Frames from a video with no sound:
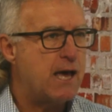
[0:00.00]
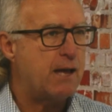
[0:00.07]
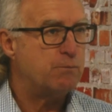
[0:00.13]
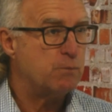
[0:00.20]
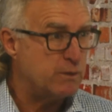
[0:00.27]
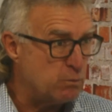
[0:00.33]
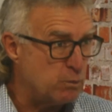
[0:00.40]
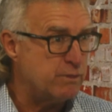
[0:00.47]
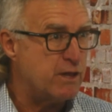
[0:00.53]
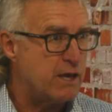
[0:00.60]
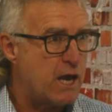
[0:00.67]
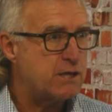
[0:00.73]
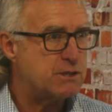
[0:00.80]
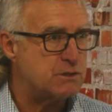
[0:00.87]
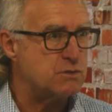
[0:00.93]
that with
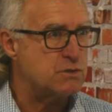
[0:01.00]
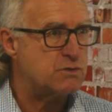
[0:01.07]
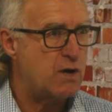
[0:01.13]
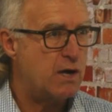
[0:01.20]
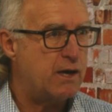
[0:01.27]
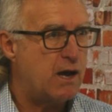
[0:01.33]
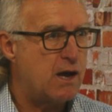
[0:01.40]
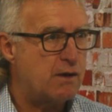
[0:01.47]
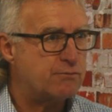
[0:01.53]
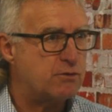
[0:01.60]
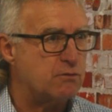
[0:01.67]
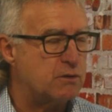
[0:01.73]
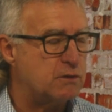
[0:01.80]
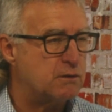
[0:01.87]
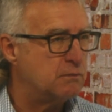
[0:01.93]
the Ashes straight
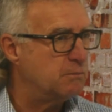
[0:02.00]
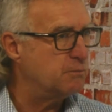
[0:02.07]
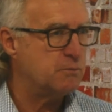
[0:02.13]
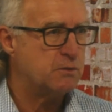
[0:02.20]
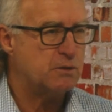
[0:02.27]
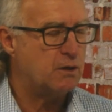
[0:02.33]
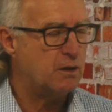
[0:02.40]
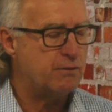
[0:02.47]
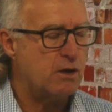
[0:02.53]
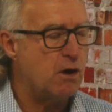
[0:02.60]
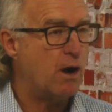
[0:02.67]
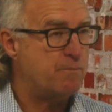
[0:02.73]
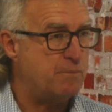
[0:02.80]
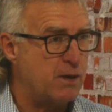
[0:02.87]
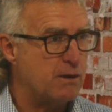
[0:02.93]
after it, and you know the
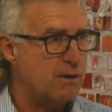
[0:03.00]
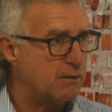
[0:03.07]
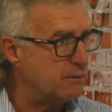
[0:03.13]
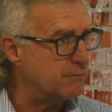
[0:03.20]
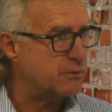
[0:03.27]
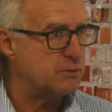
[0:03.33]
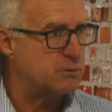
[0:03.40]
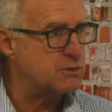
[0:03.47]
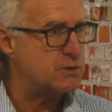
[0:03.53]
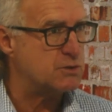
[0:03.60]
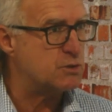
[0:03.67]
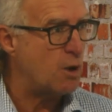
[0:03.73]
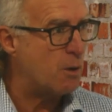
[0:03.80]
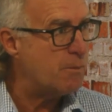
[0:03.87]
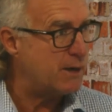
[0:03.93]
IPL, of course,
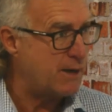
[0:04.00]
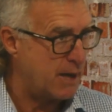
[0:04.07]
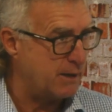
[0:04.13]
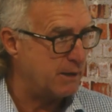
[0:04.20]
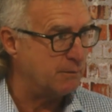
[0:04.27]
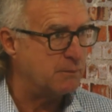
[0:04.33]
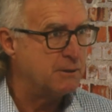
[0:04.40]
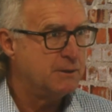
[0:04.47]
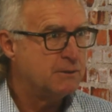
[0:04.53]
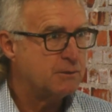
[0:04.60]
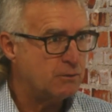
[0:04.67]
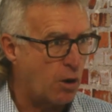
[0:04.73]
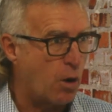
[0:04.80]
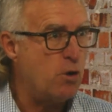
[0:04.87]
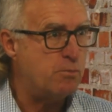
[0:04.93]
just dominating
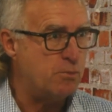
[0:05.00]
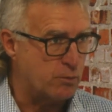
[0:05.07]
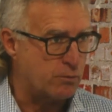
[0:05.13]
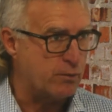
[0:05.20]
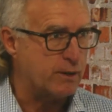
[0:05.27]
global